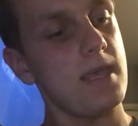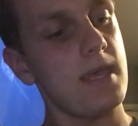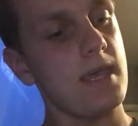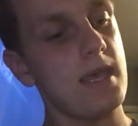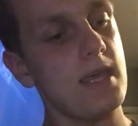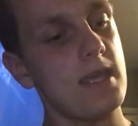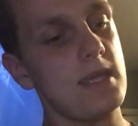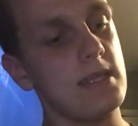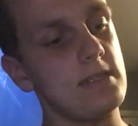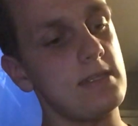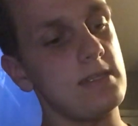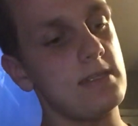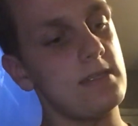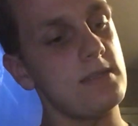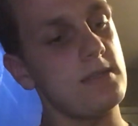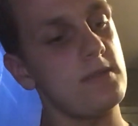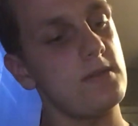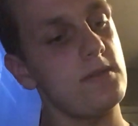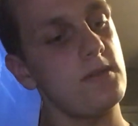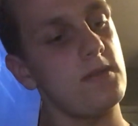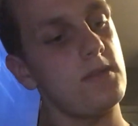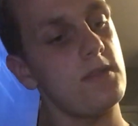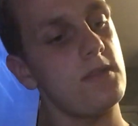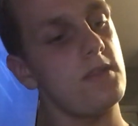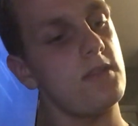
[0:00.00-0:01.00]
And
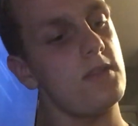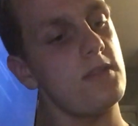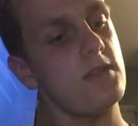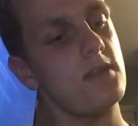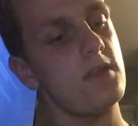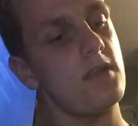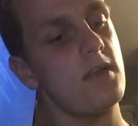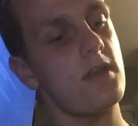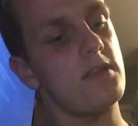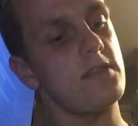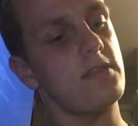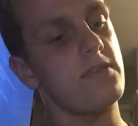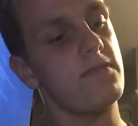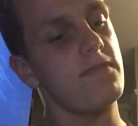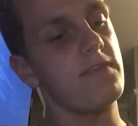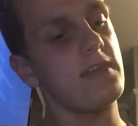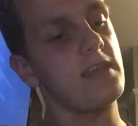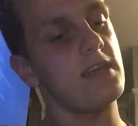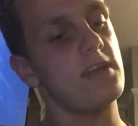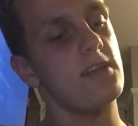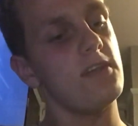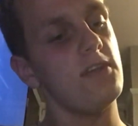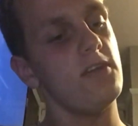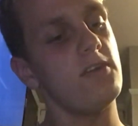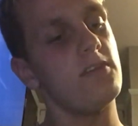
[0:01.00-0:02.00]
I
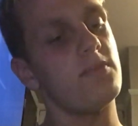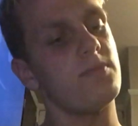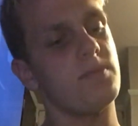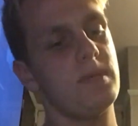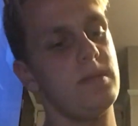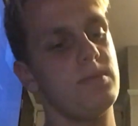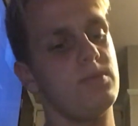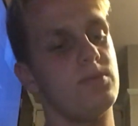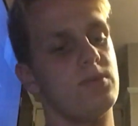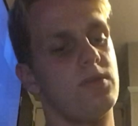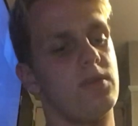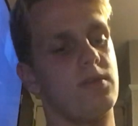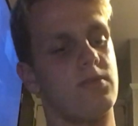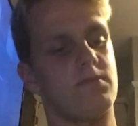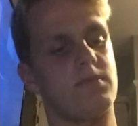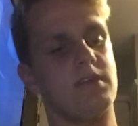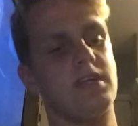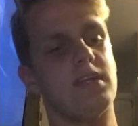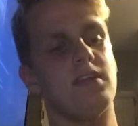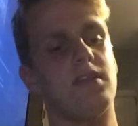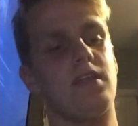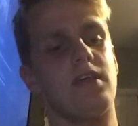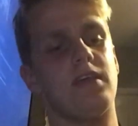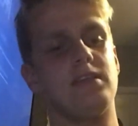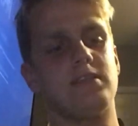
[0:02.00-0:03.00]
think a lot of people don't
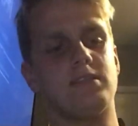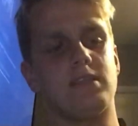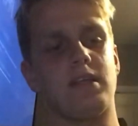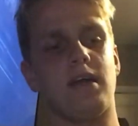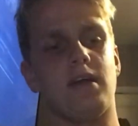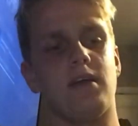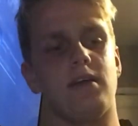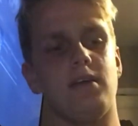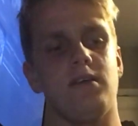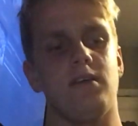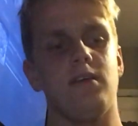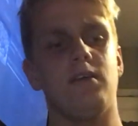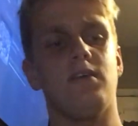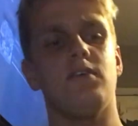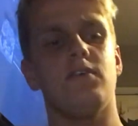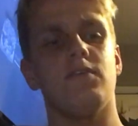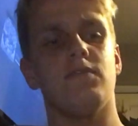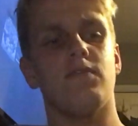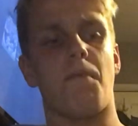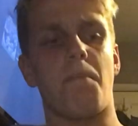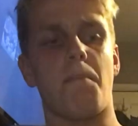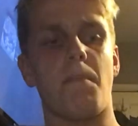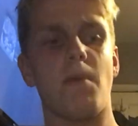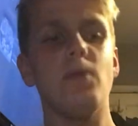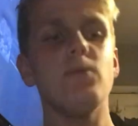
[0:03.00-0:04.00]
realise that
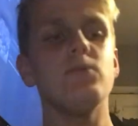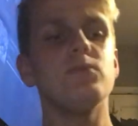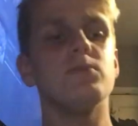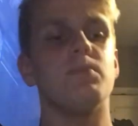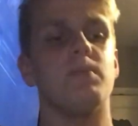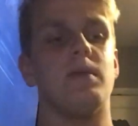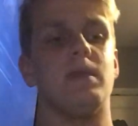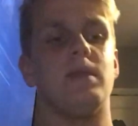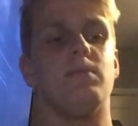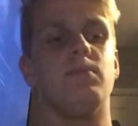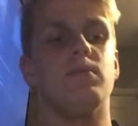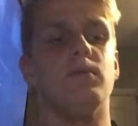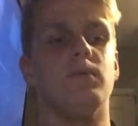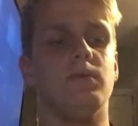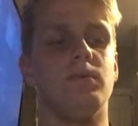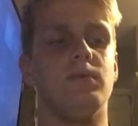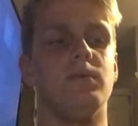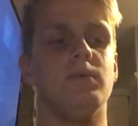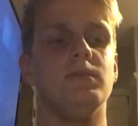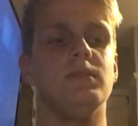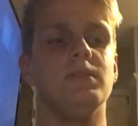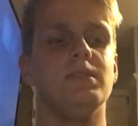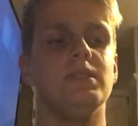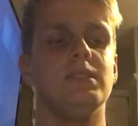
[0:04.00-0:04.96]
for most people,